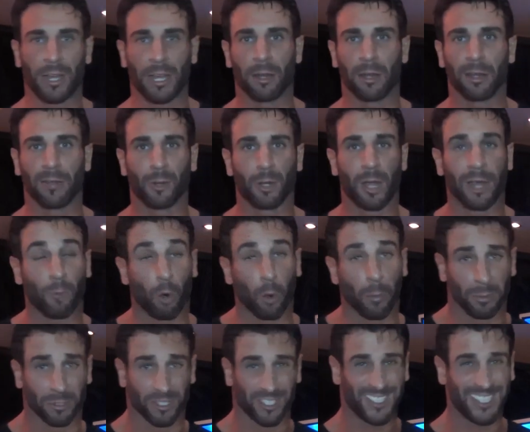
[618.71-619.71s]
area of your life or
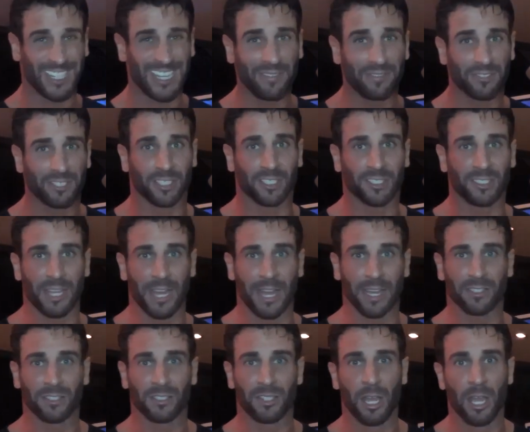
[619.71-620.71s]
perceive
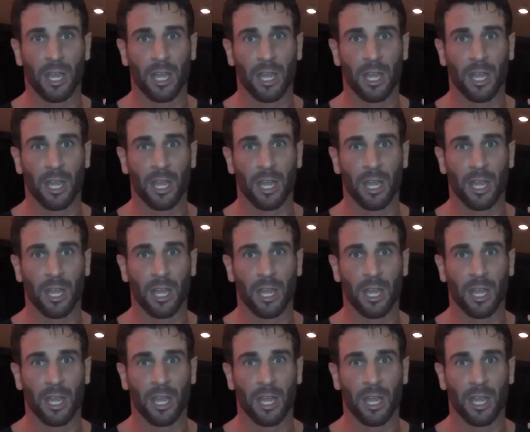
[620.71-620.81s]
success,